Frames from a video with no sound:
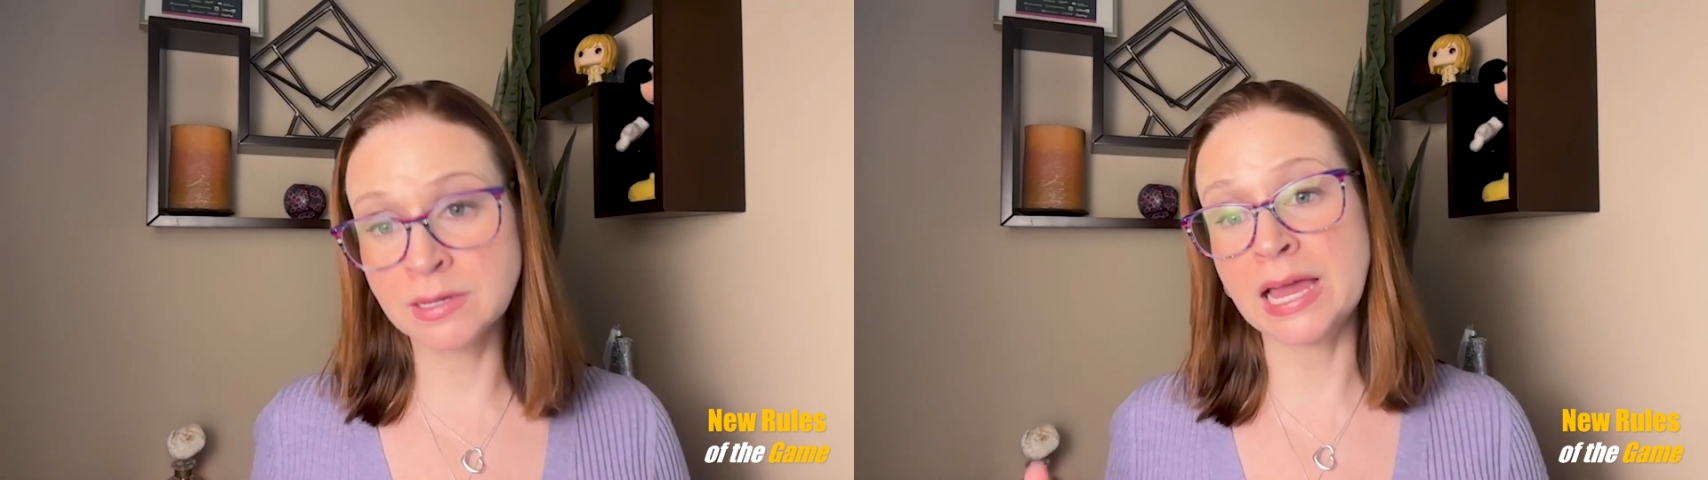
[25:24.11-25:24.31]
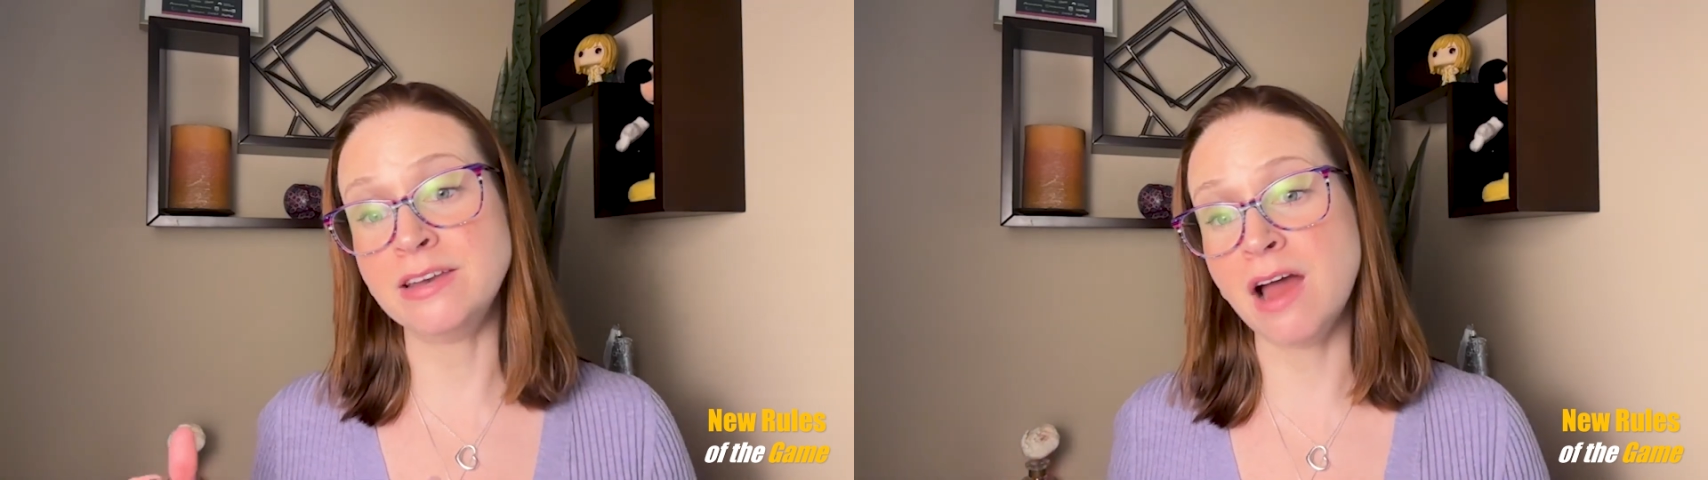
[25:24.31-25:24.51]

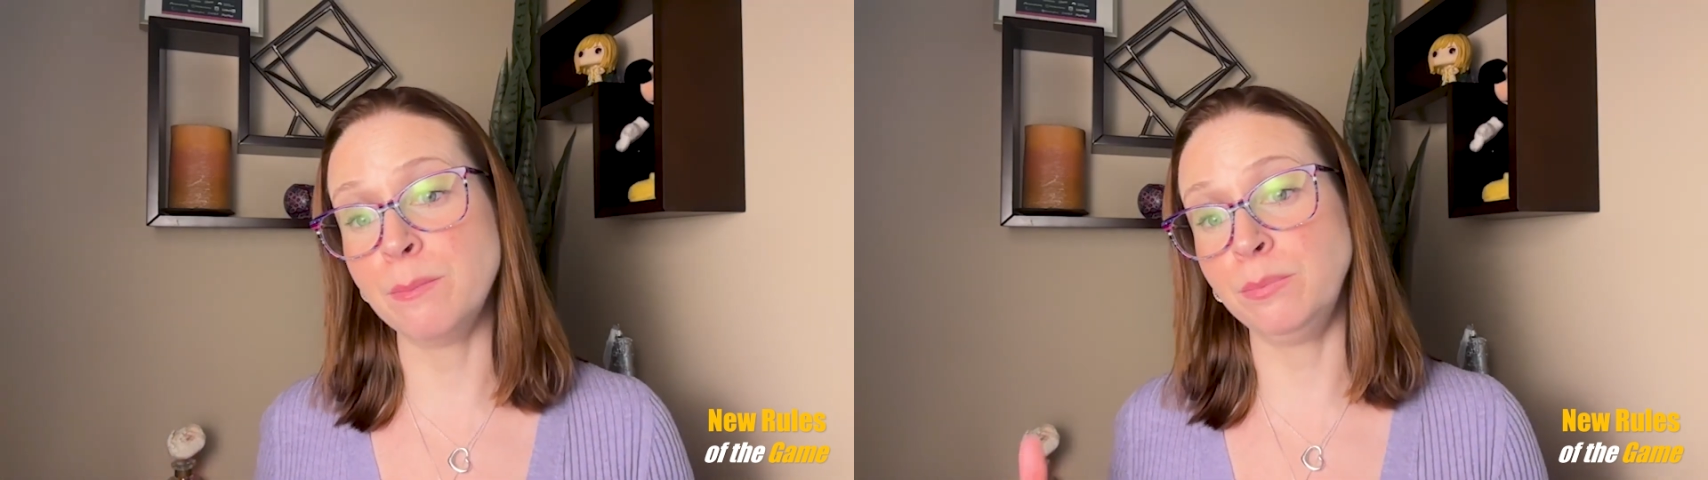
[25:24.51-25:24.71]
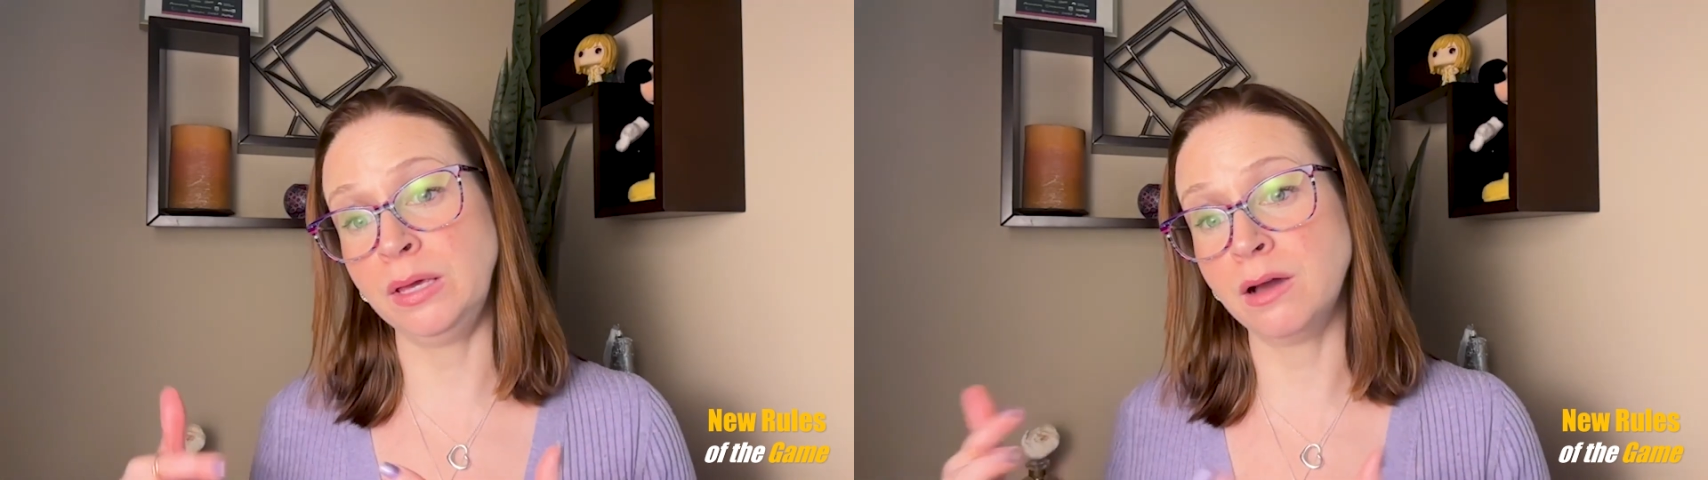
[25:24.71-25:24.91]

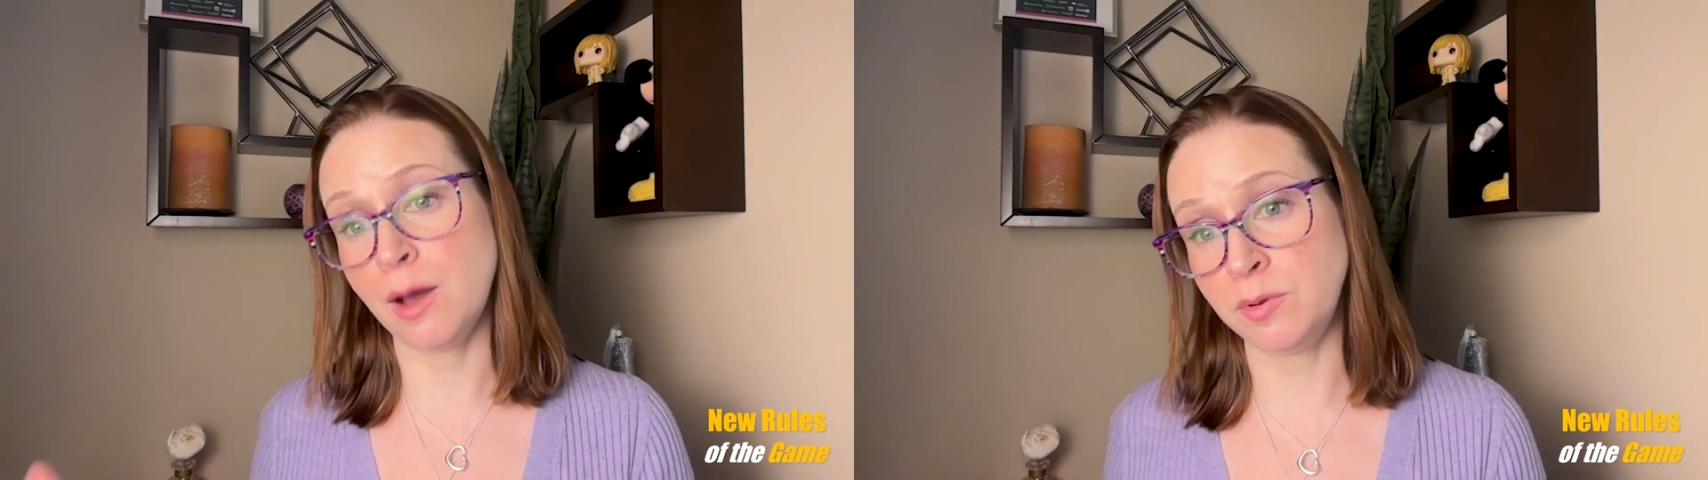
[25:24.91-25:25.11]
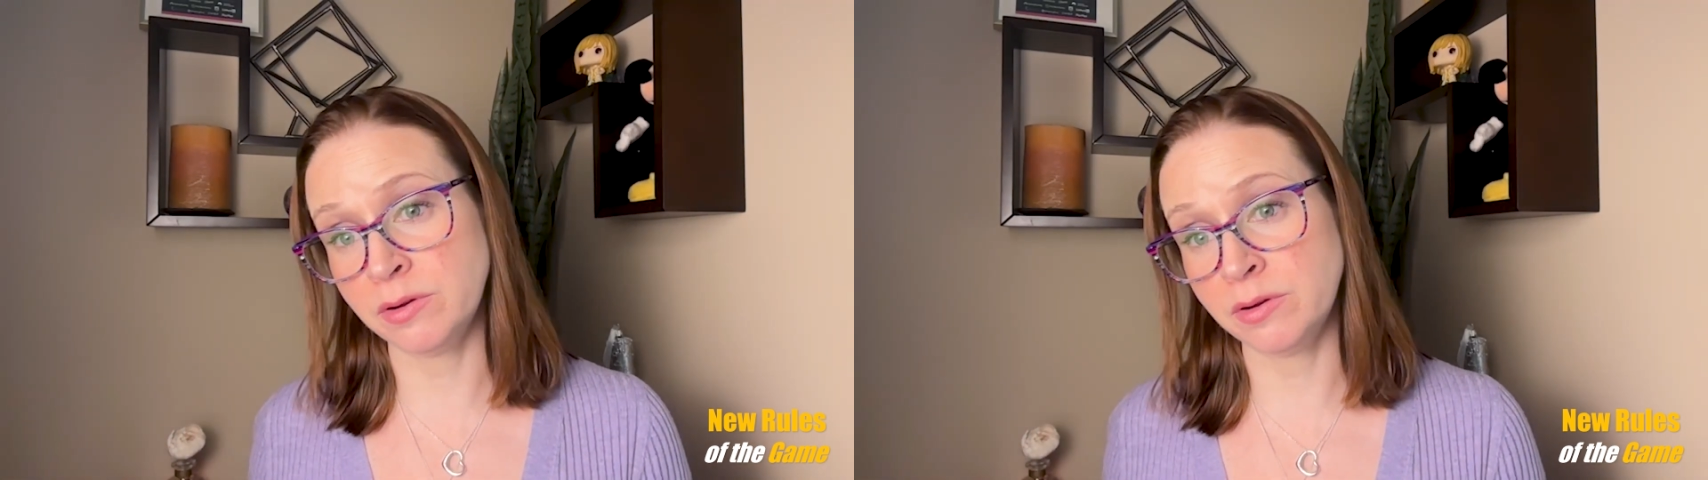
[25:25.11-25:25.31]
cannot be
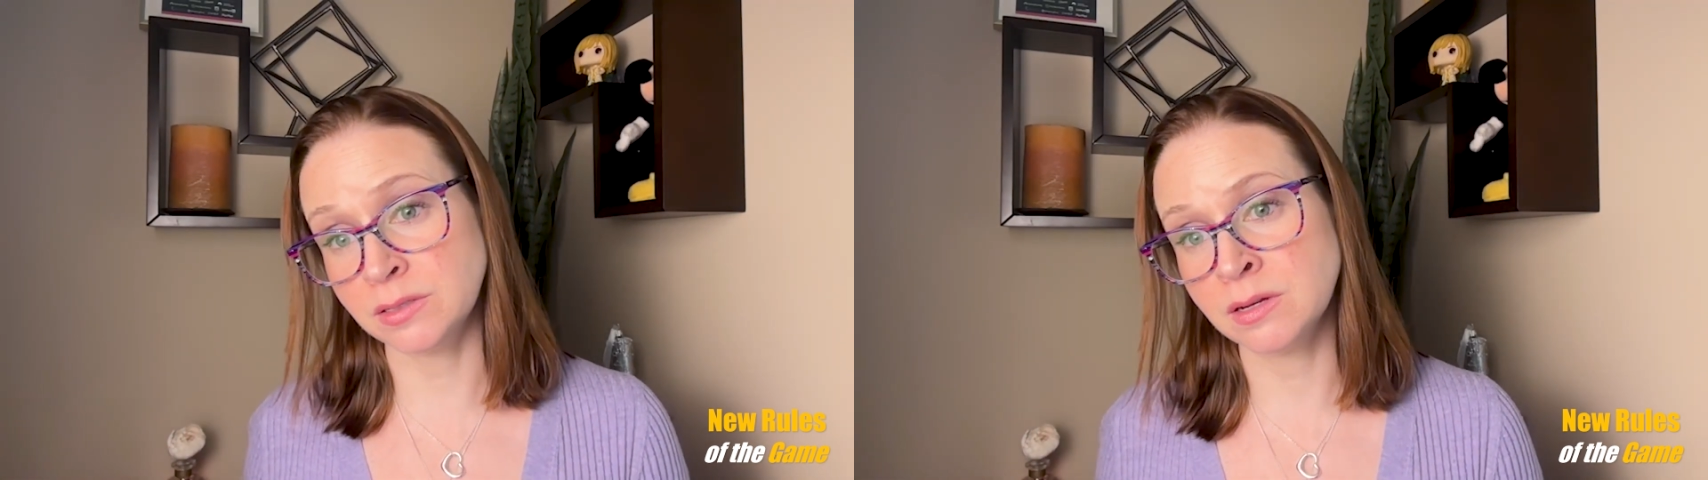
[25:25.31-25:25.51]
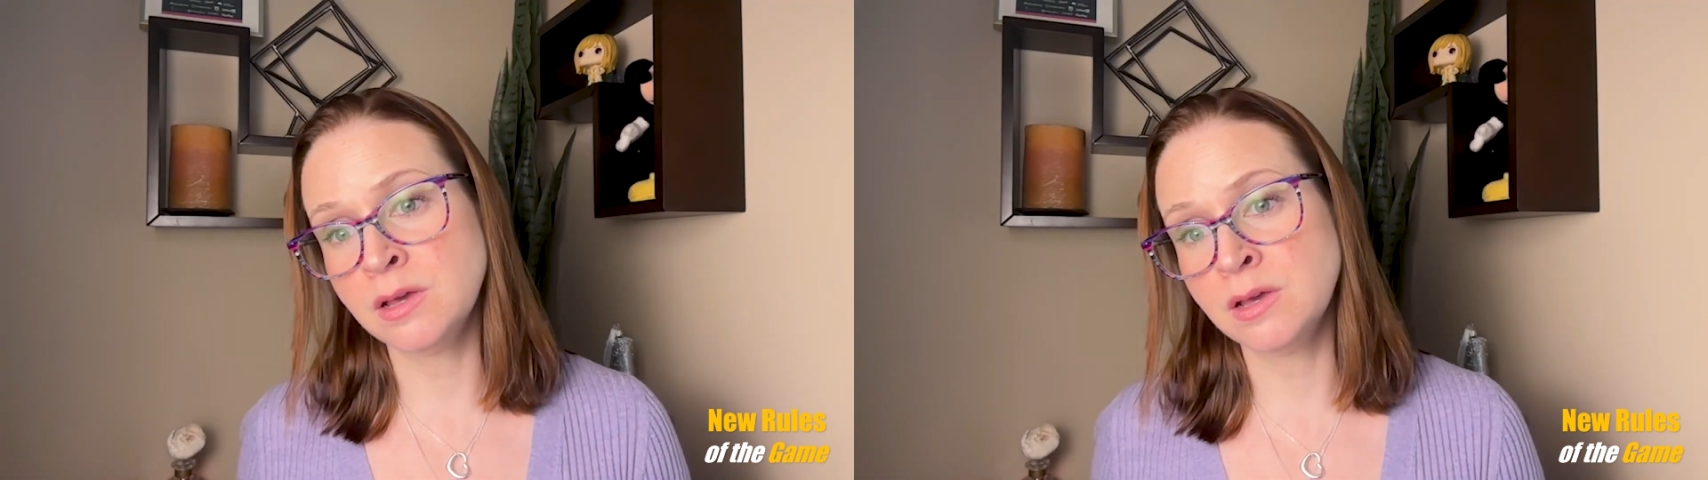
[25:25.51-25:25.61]
copywritten.